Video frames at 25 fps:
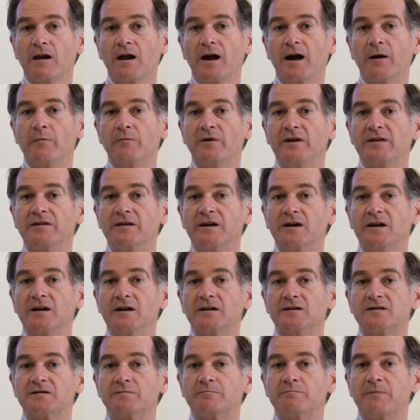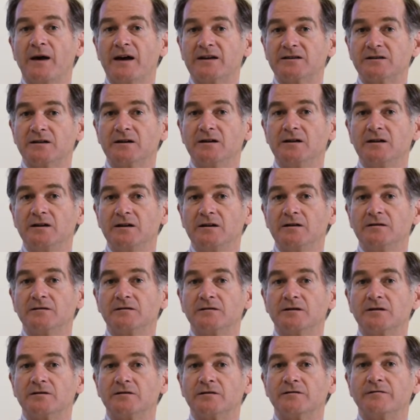And we think it's better
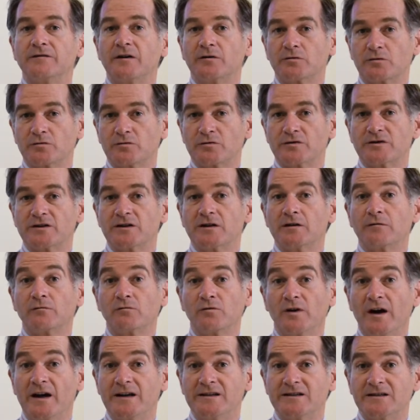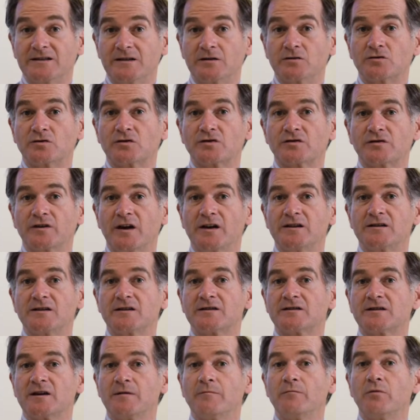that the Federal Reserve raises interest rates
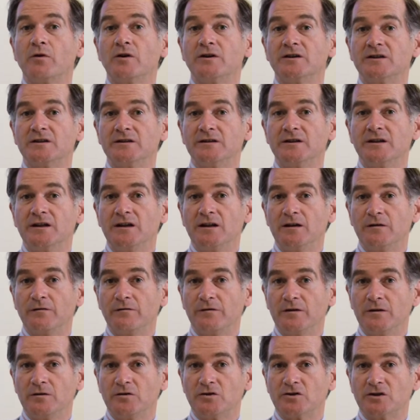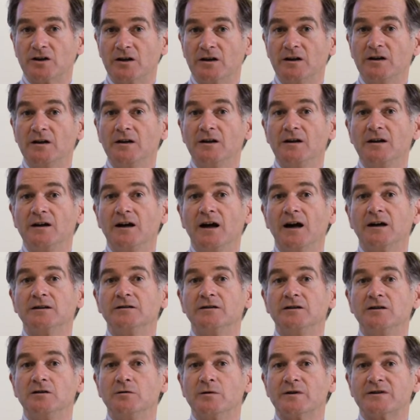at some point in the near future,
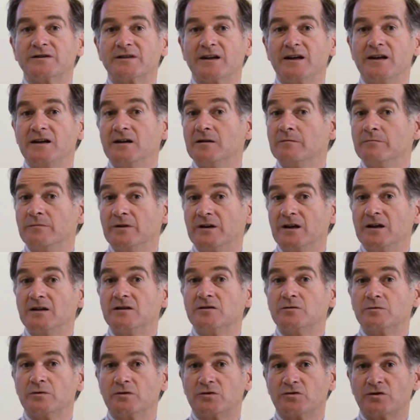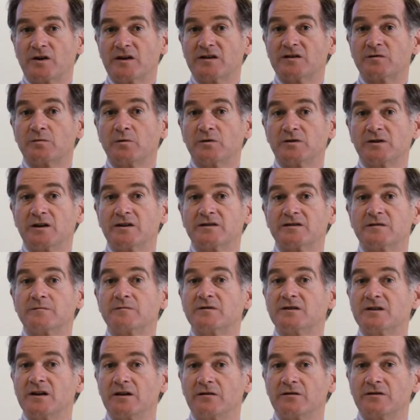and the USA can begin to address what are
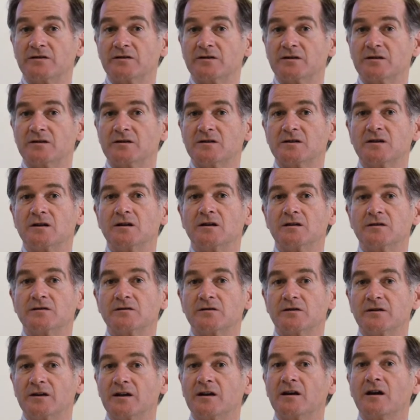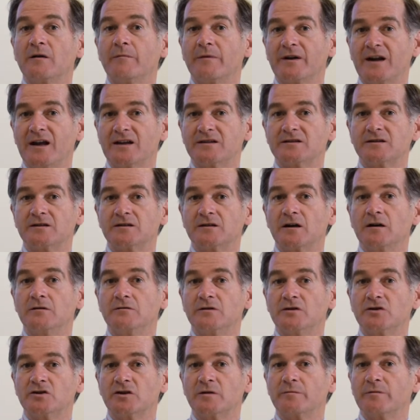some serious concerns on income and asset
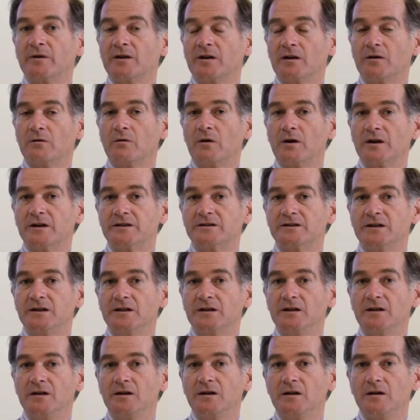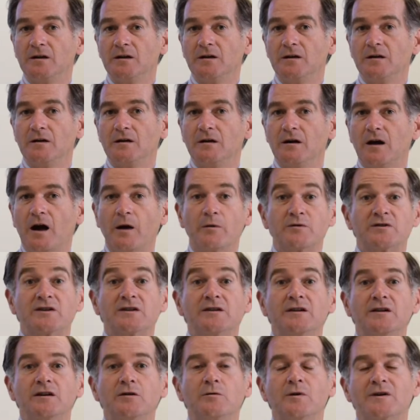ownership inequality. I was
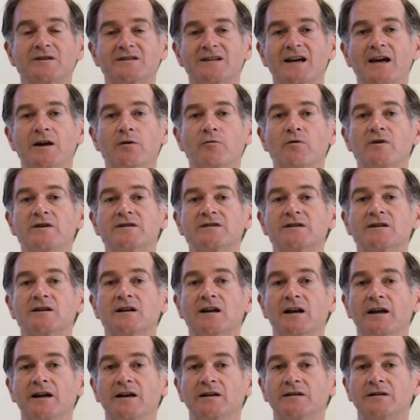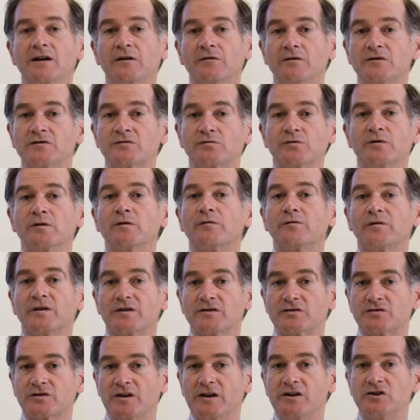in the USA recently, and there is real
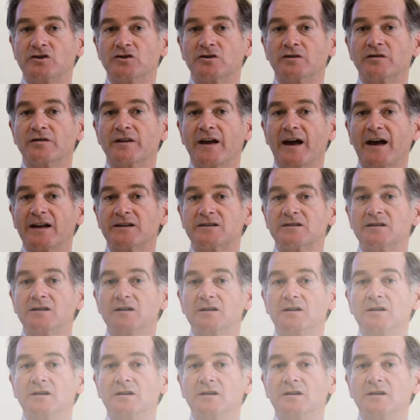frustration that